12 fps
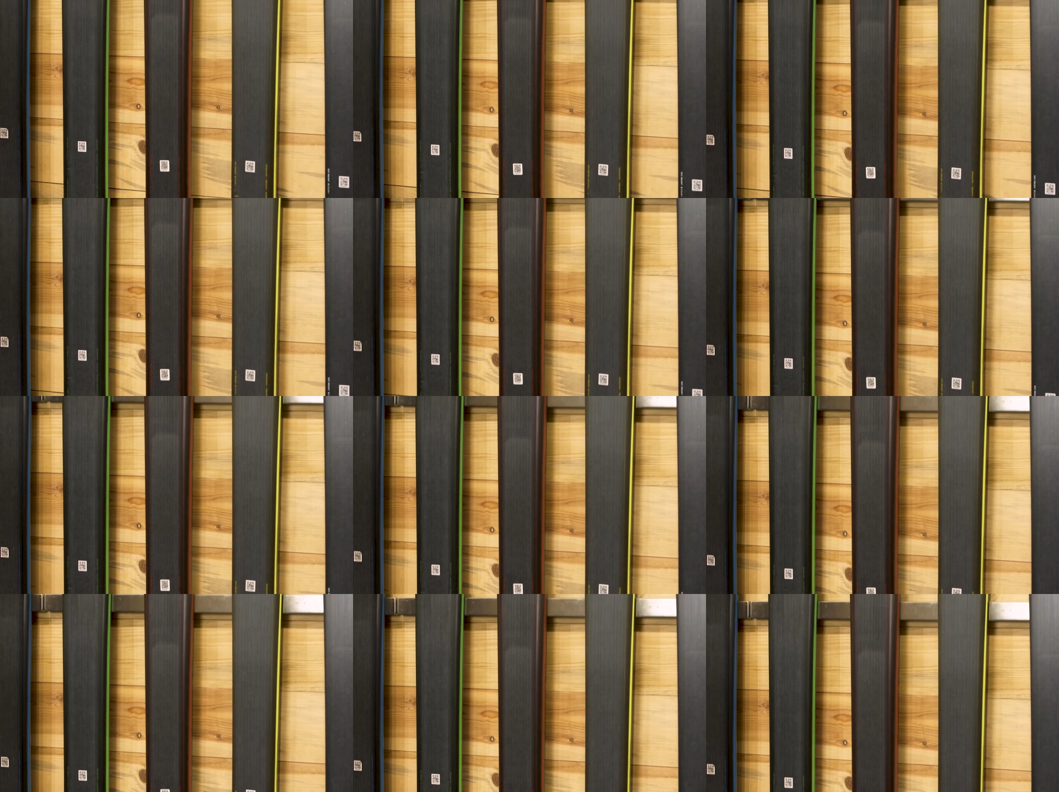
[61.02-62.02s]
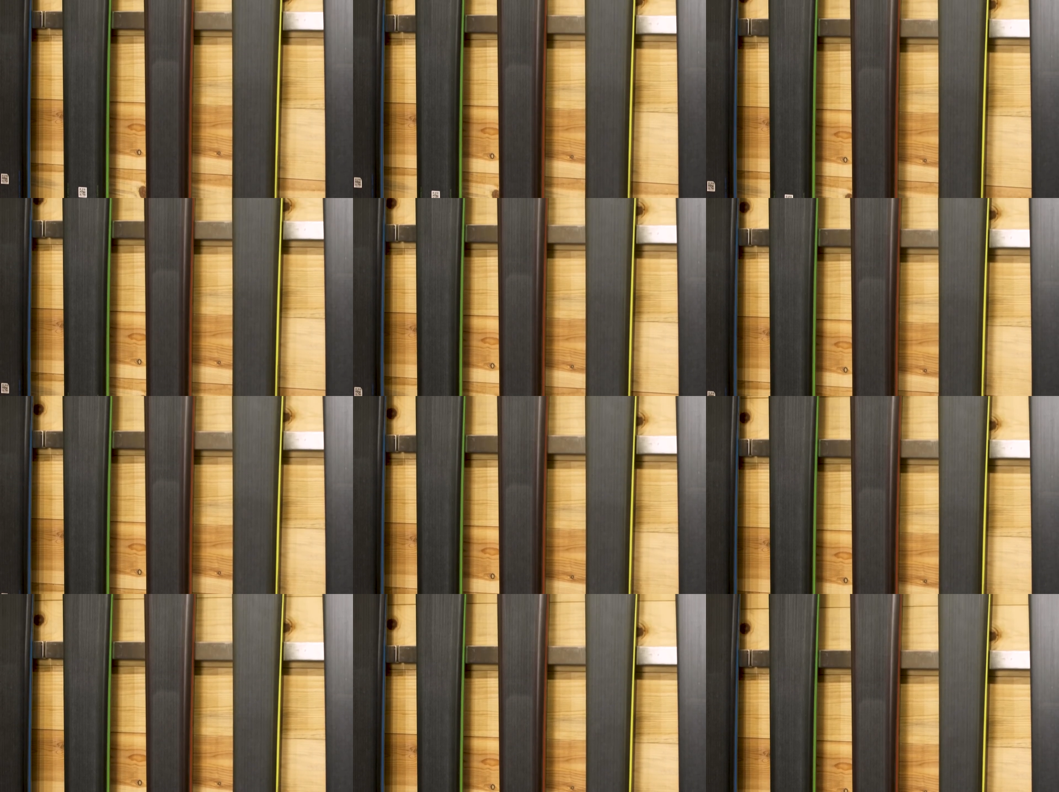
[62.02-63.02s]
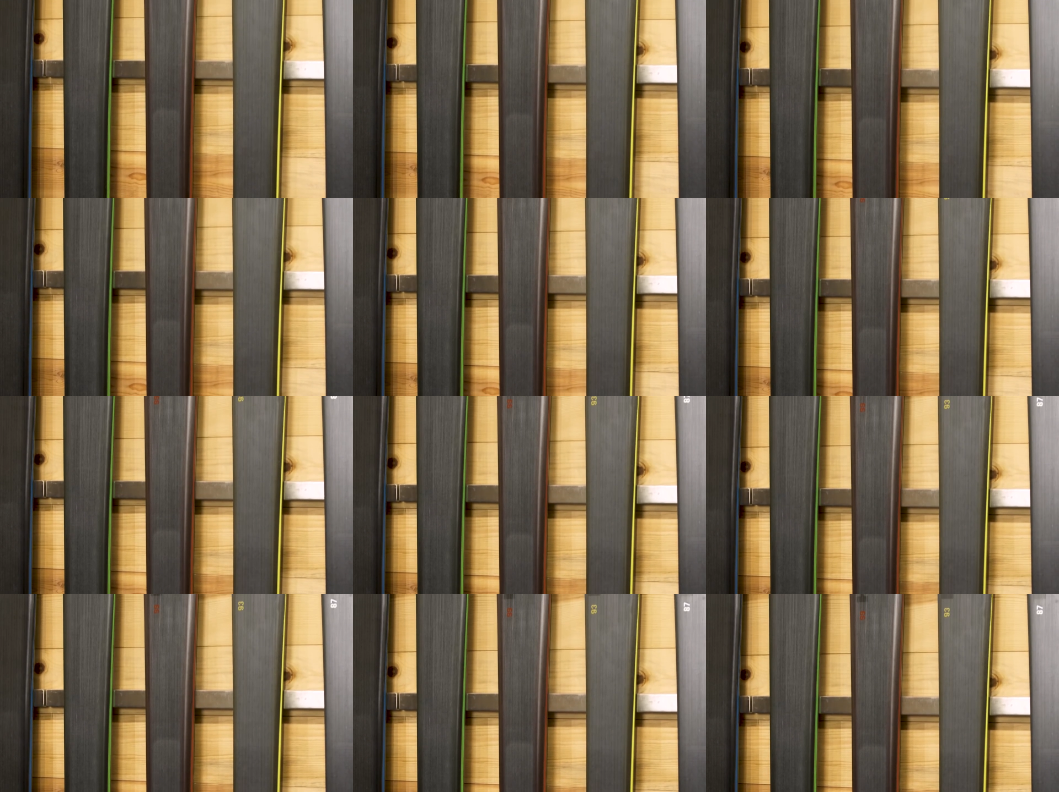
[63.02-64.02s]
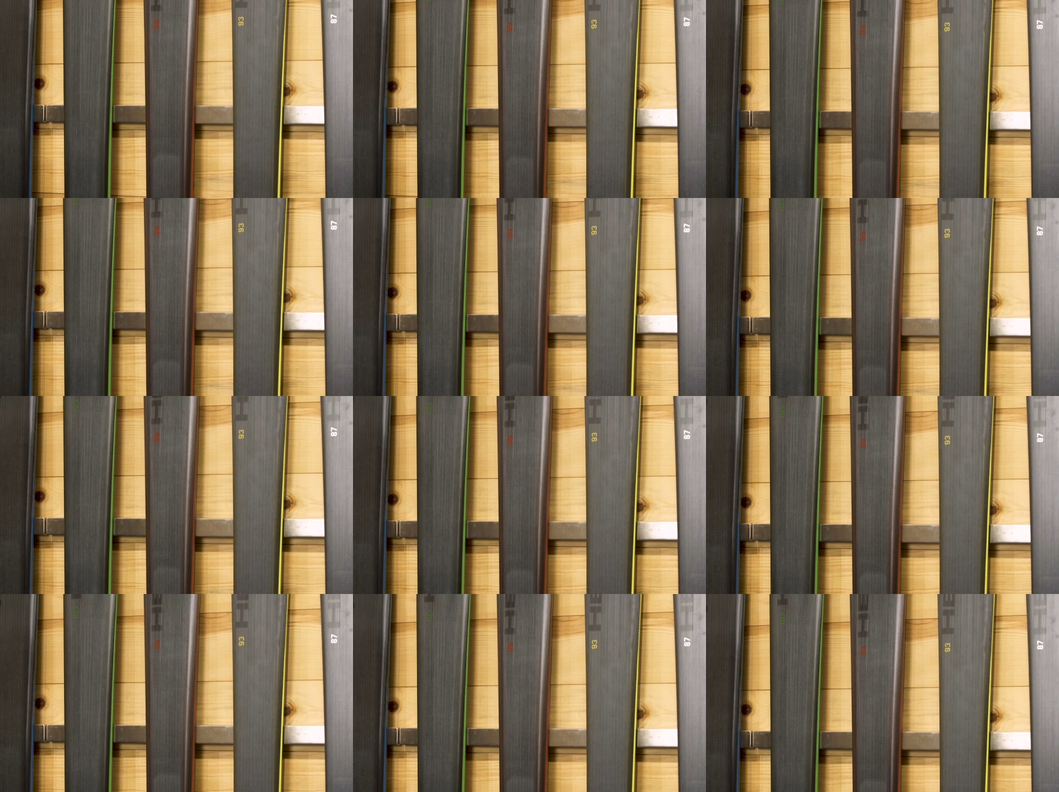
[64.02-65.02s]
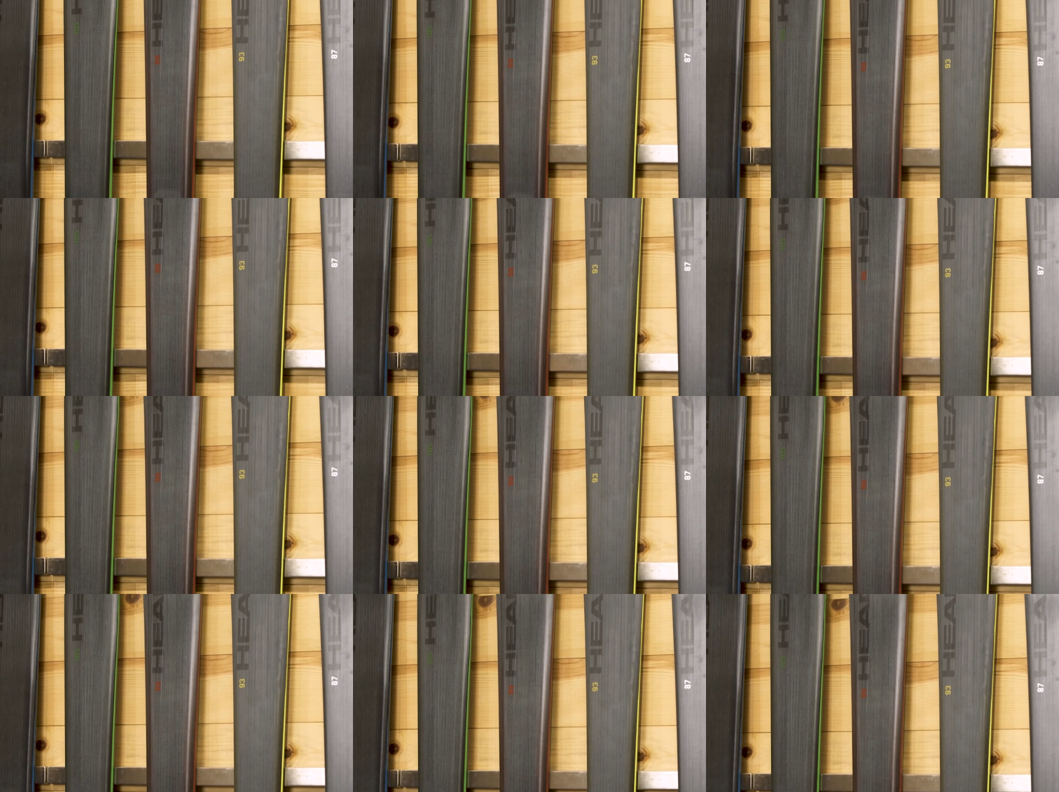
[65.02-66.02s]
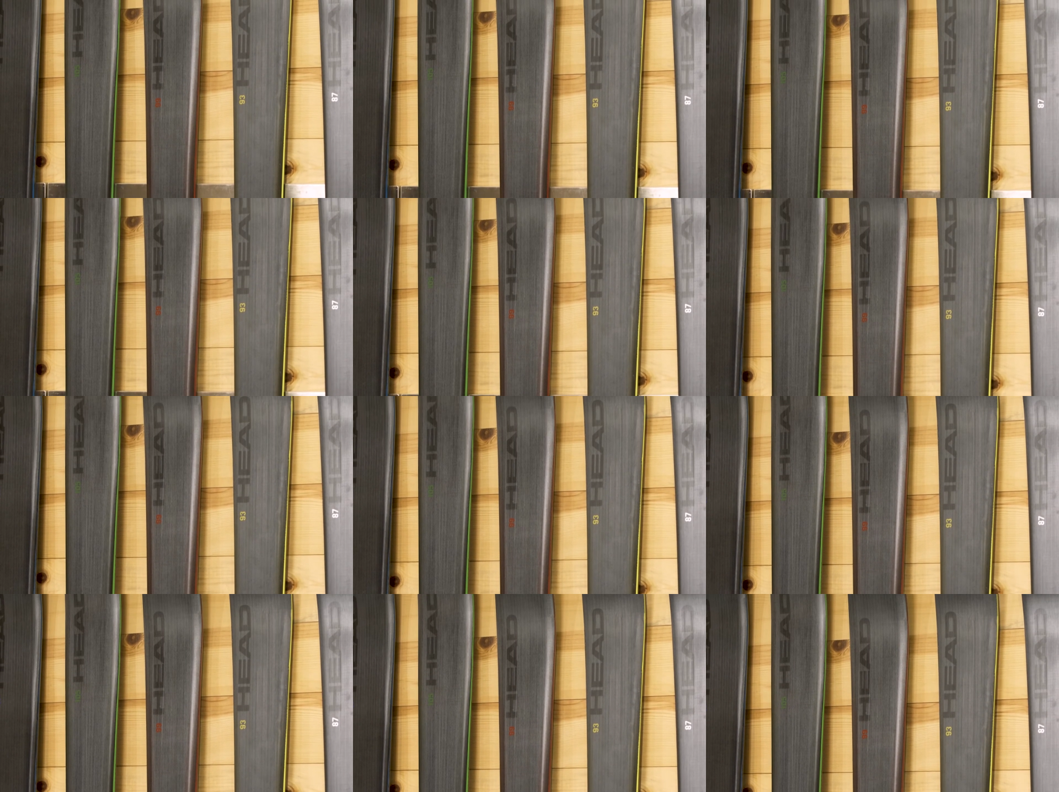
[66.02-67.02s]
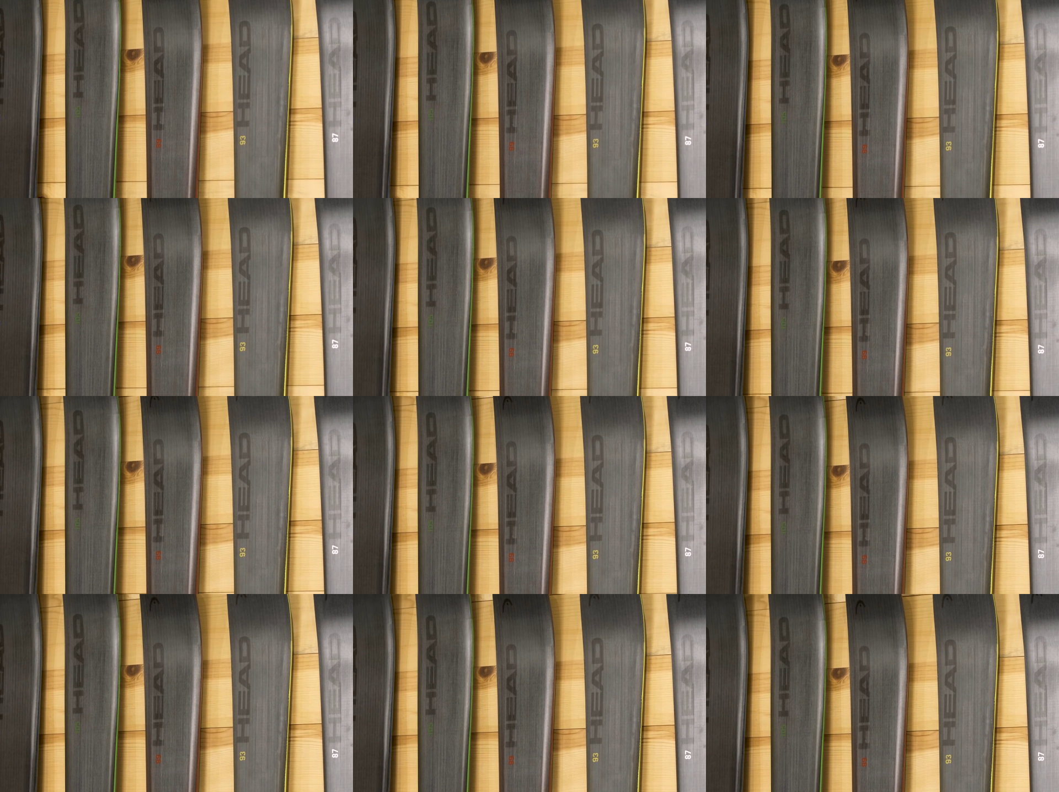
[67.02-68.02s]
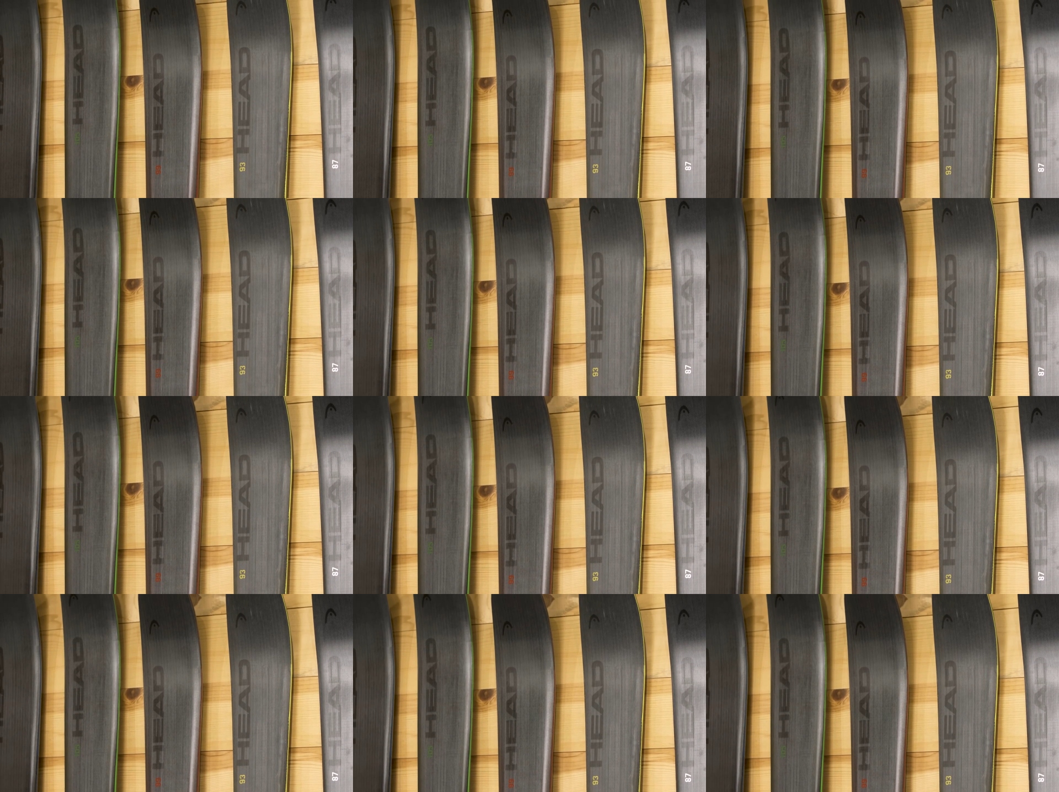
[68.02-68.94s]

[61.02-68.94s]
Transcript: Nobody's mouth can be seen.